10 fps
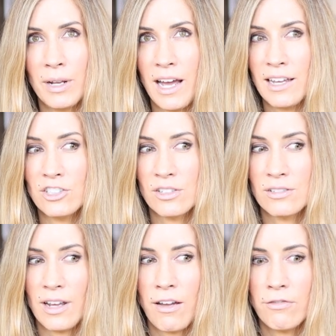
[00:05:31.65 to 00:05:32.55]
but I
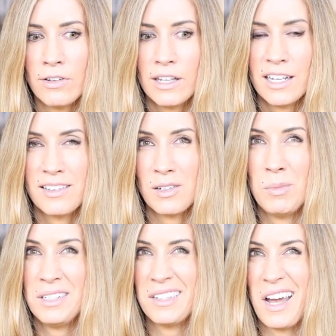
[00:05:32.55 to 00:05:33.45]
just, I feel like it's gonna
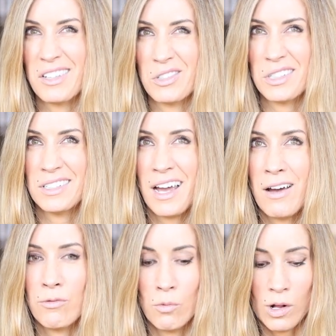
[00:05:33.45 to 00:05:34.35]
be disastrous to
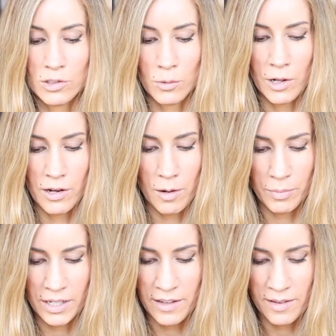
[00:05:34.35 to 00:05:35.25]
have wall-to-wall carpeting.